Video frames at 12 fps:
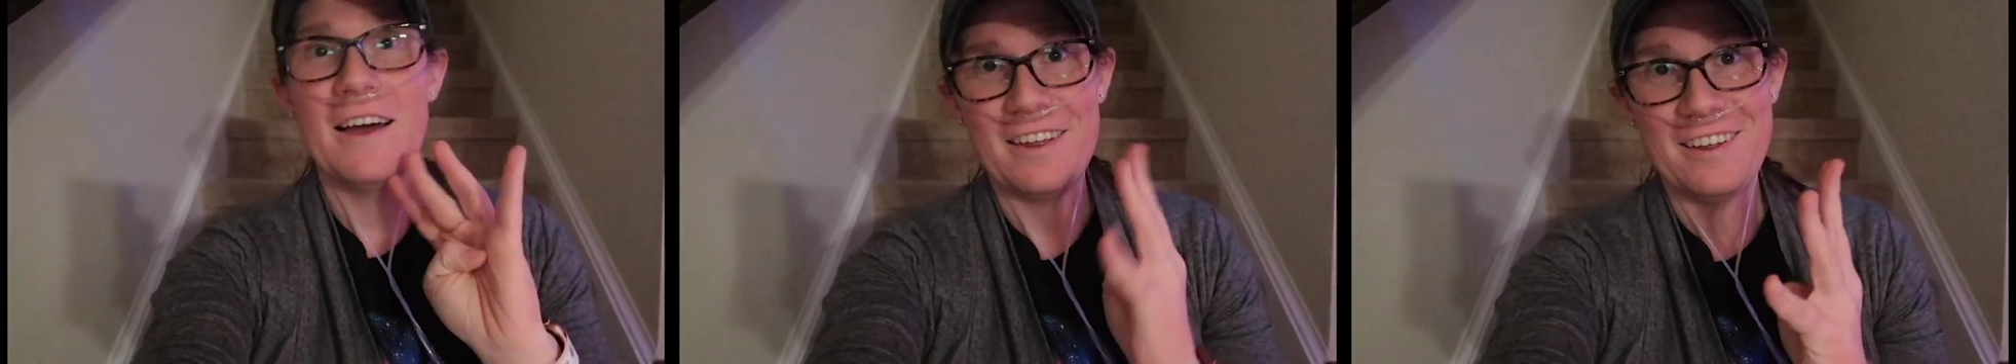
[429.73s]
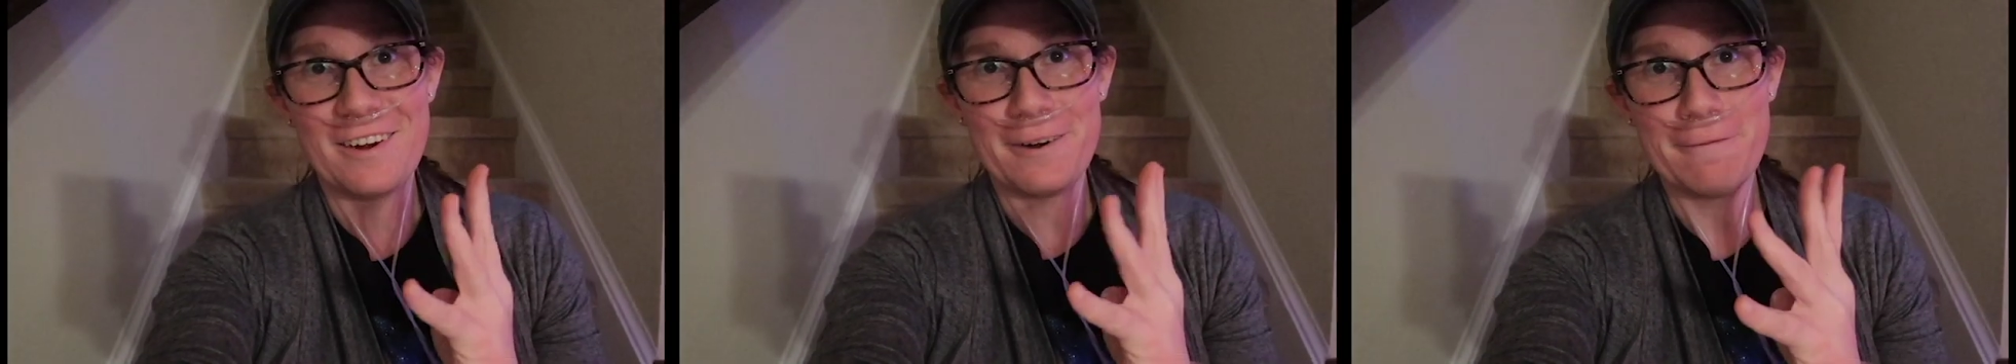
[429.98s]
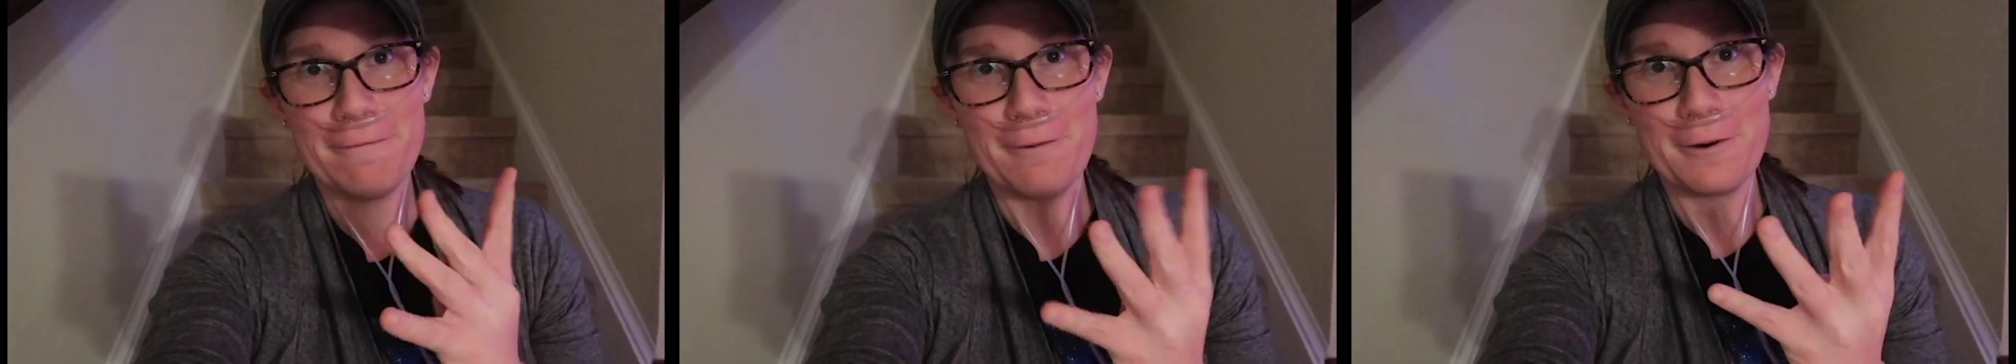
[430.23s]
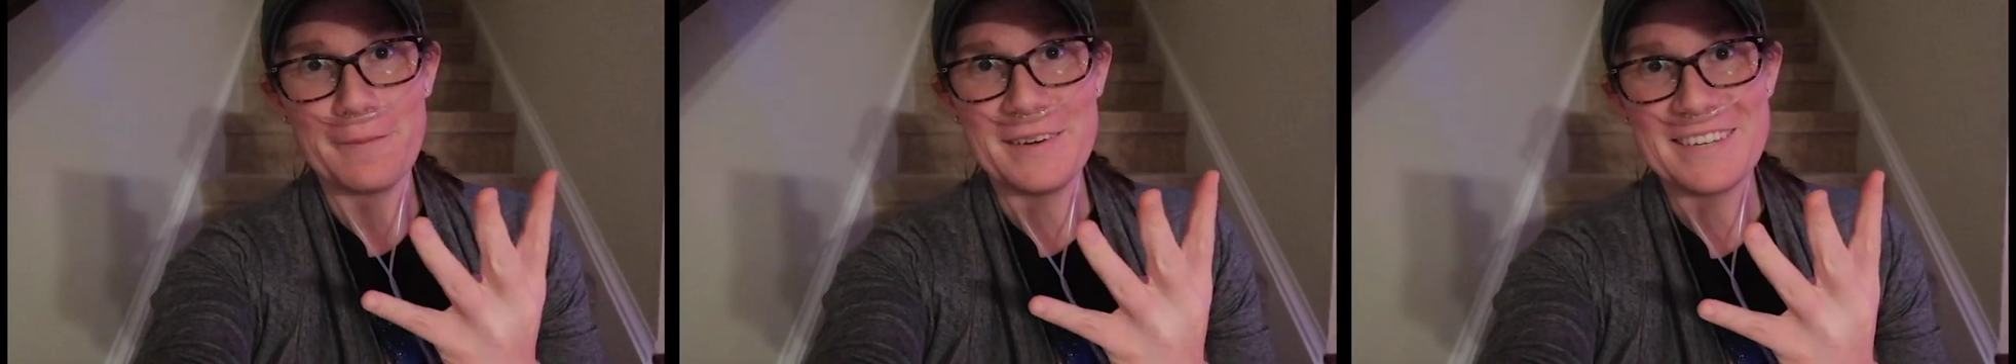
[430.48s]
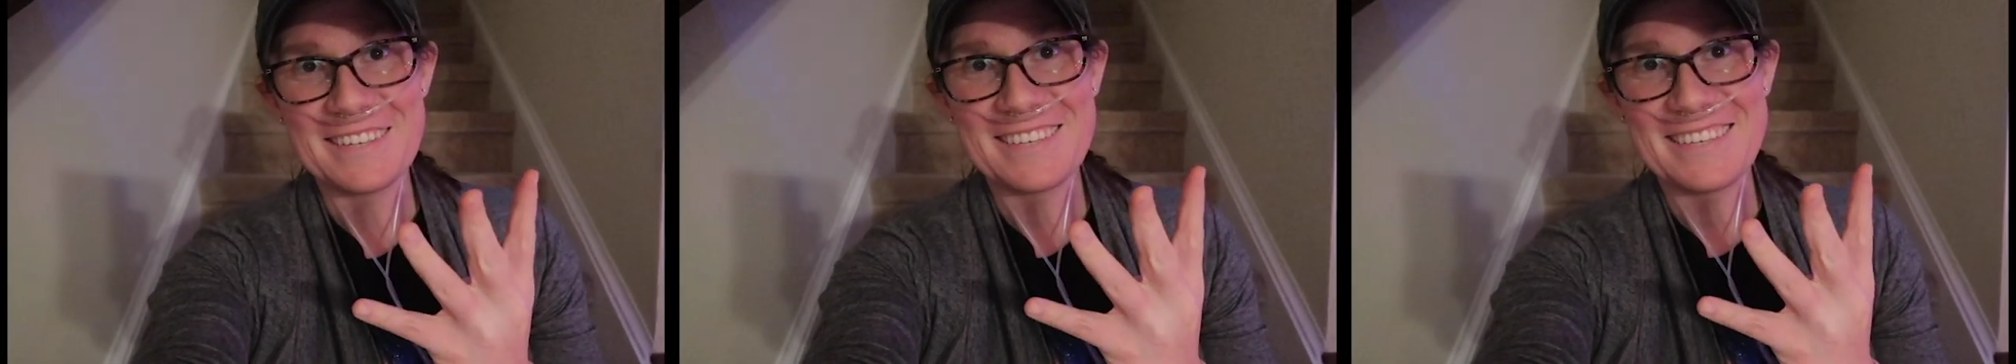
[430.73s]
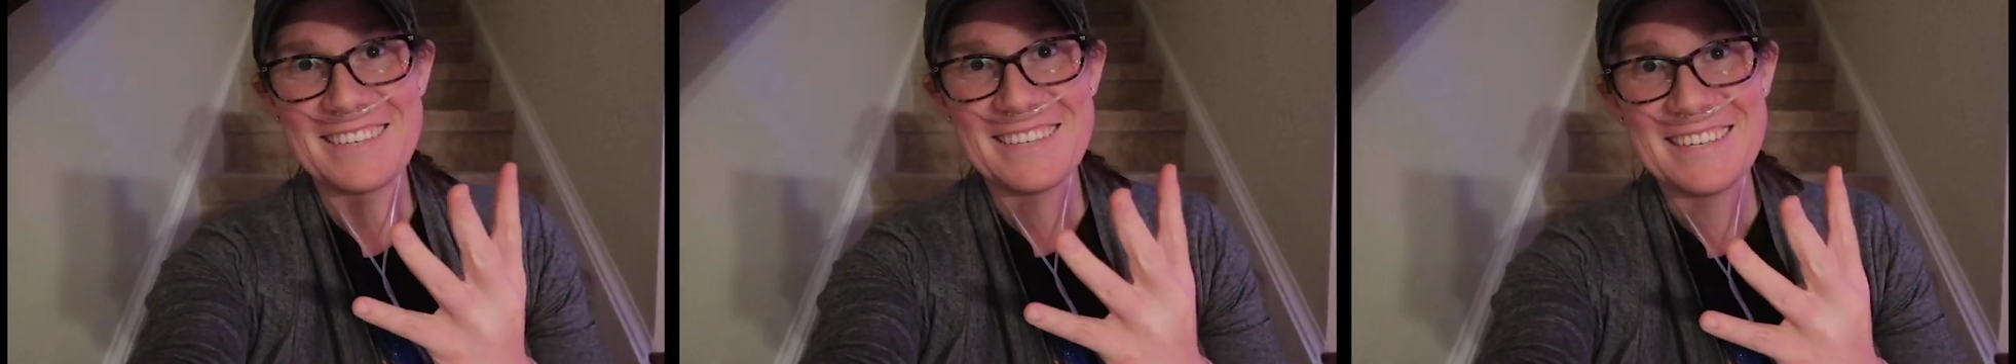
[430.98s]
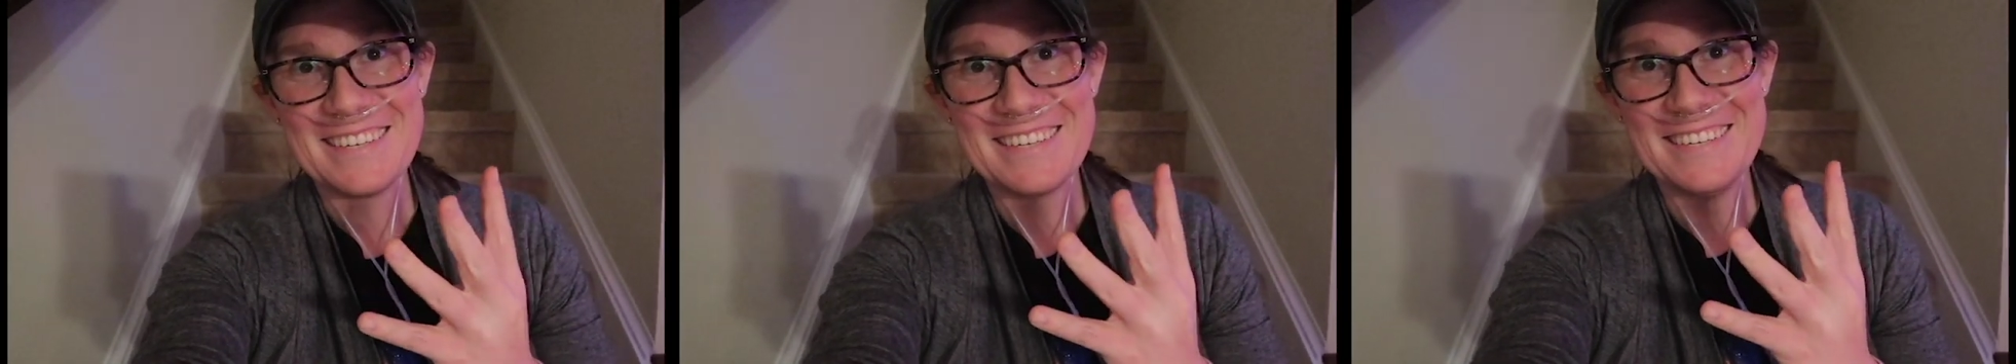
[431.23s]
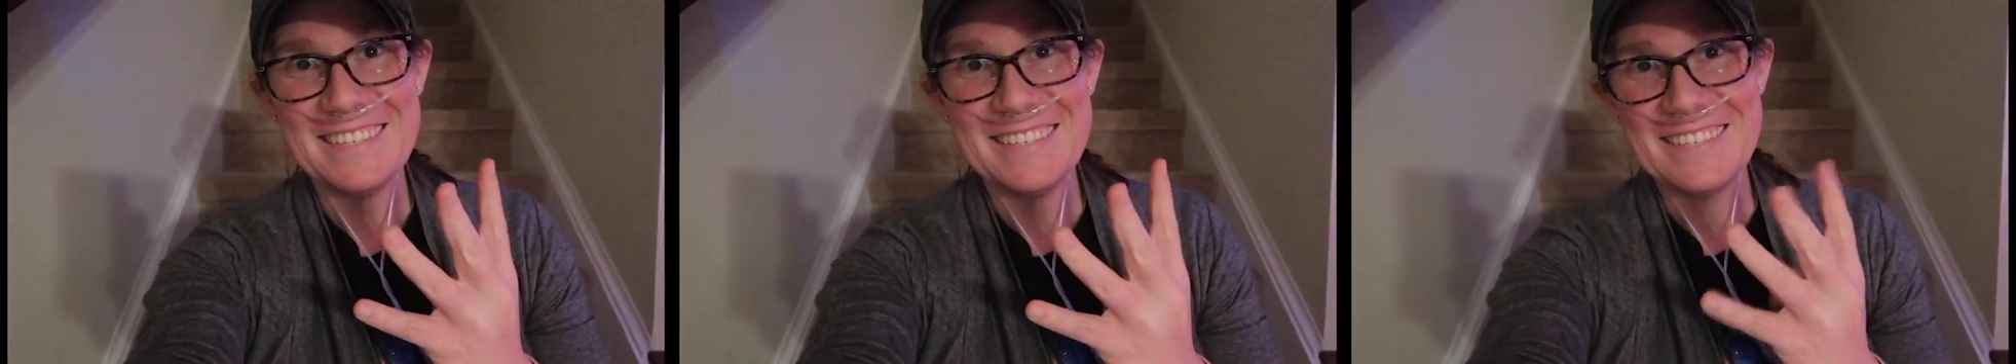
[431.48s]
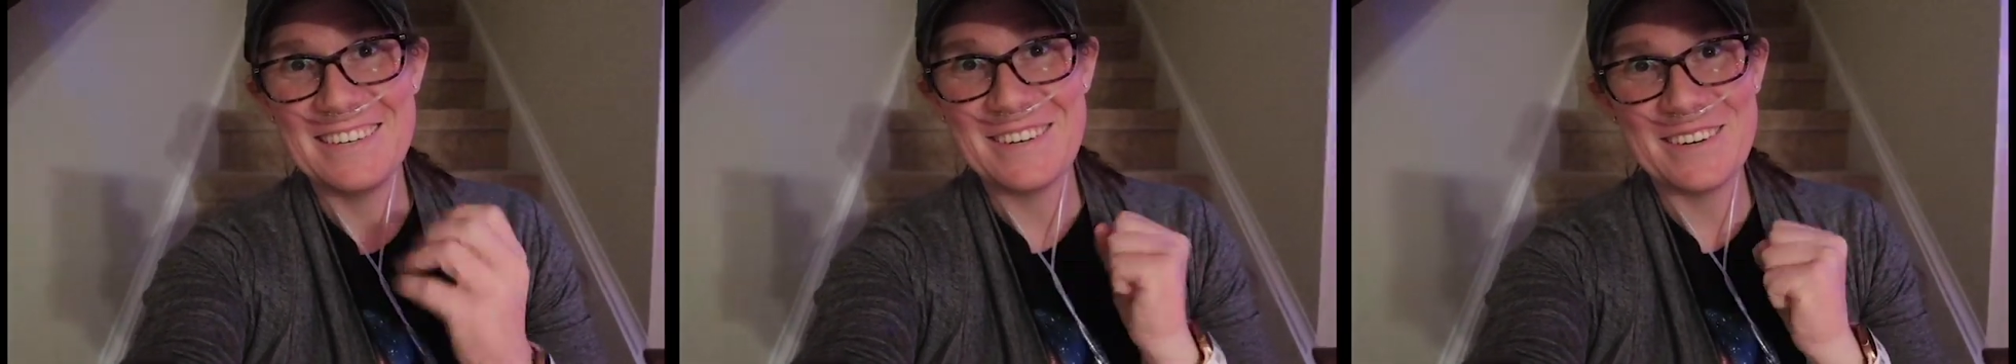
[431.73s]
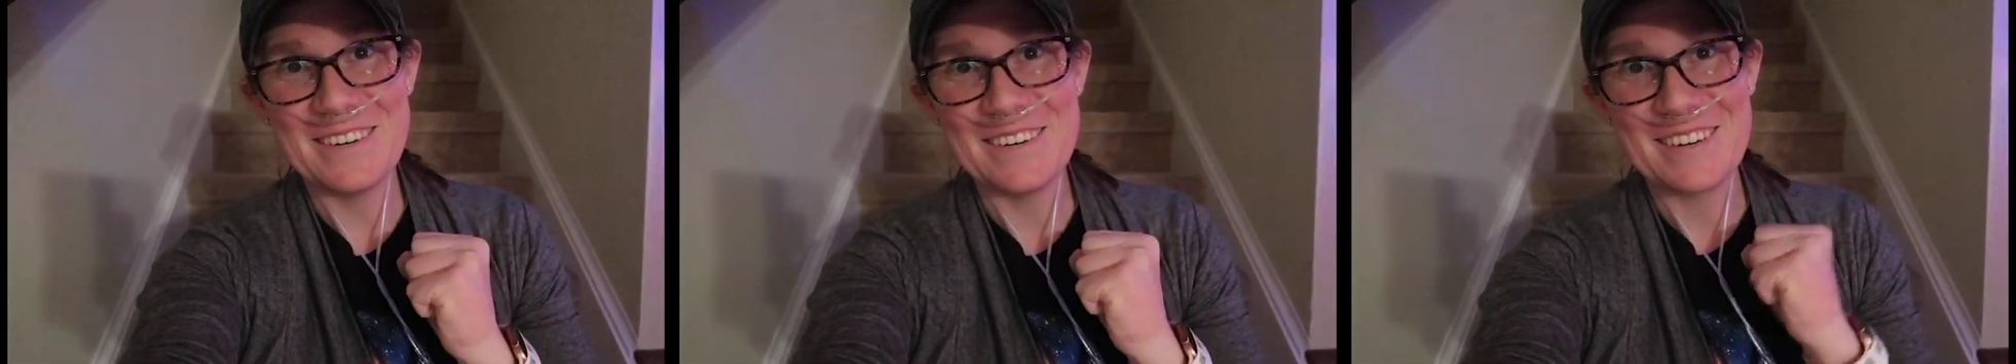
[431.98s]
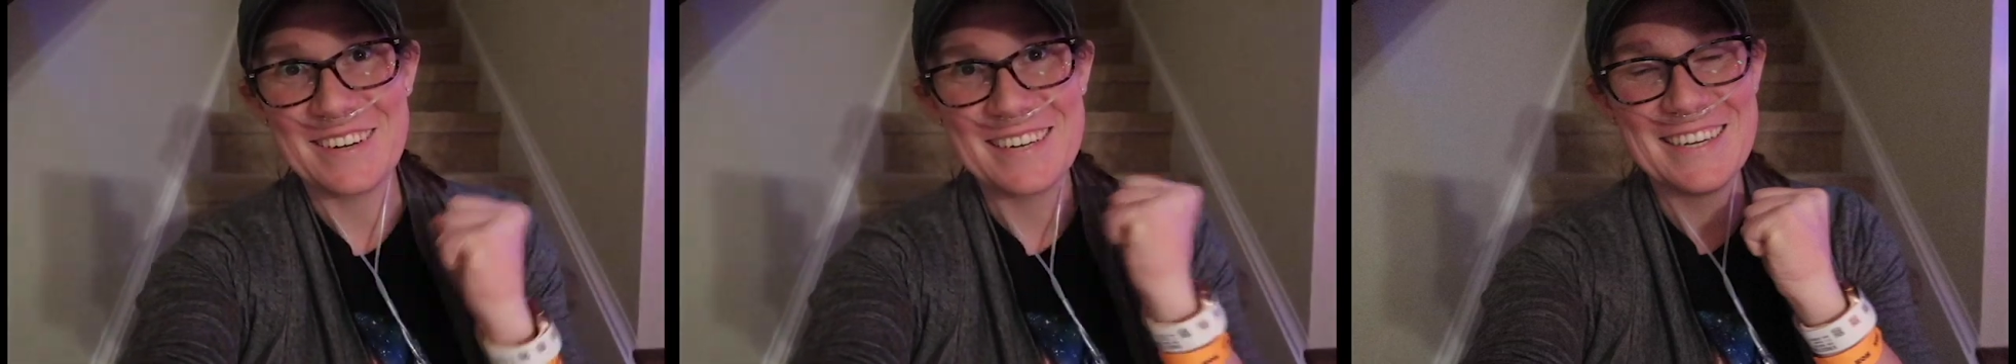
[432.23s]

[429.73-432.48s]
year and four months. Oh,